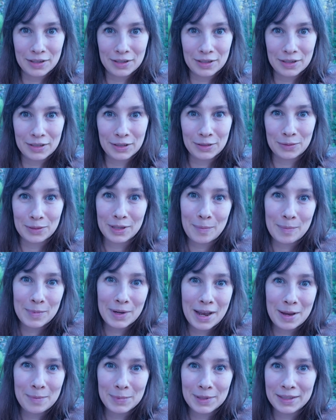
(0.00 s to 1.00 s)
So
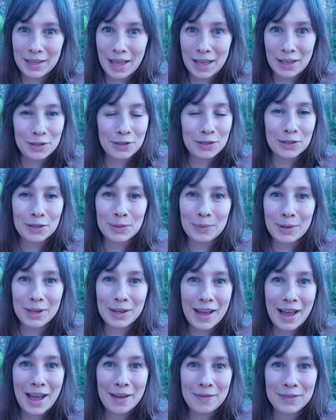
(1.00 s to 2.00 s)
sometimes that's just what
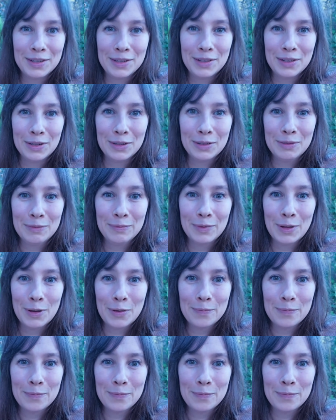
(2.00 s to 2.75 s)
you have to do.